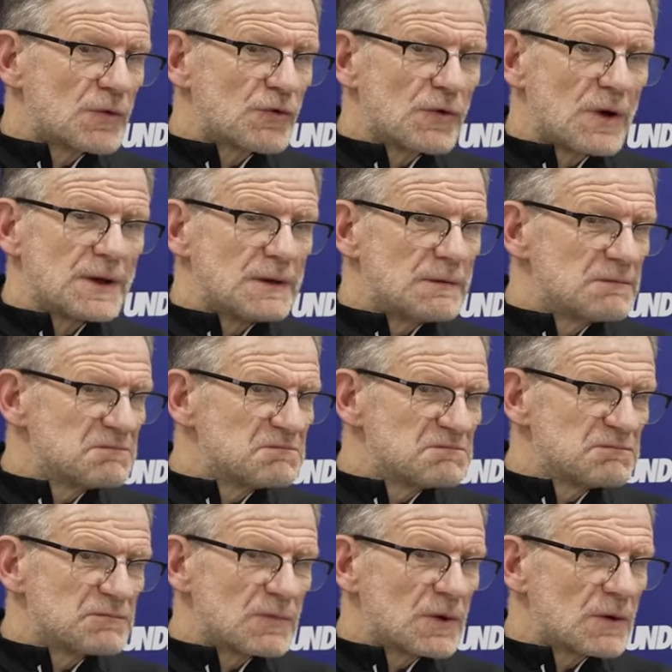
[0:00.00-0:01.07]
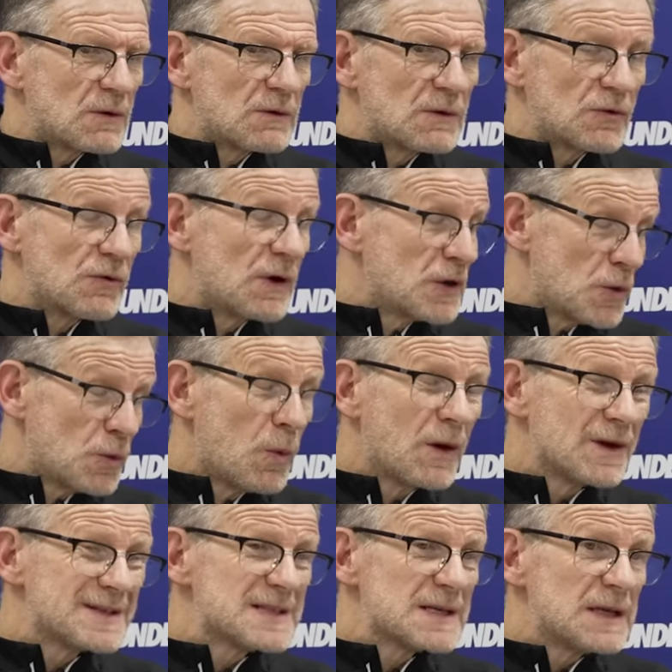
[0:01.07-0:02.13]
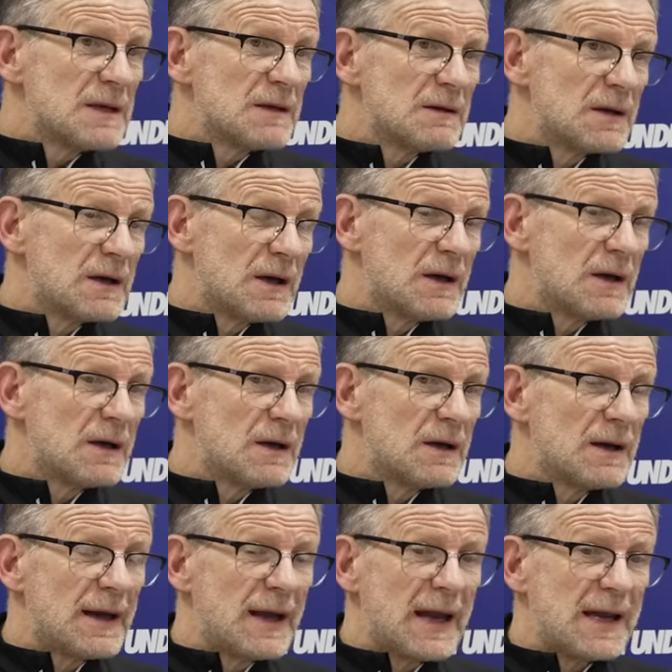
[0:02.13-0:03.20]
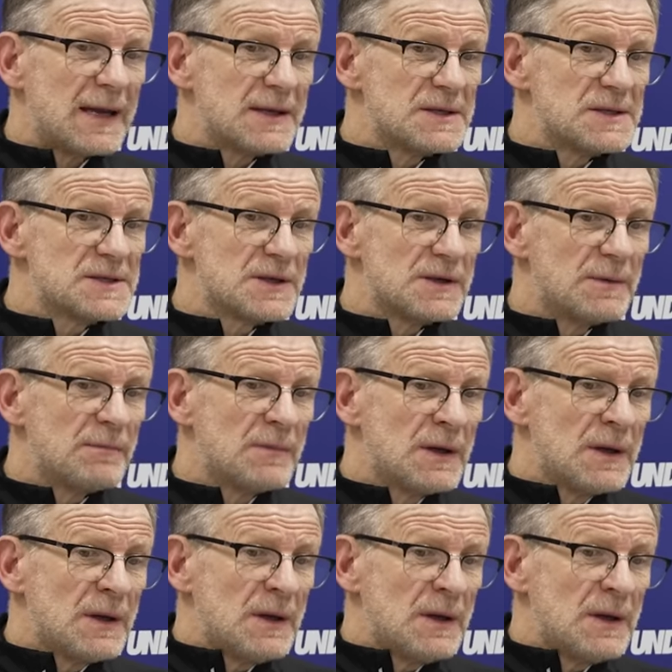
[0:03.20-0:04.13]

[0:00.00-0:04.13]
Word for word: great quality, and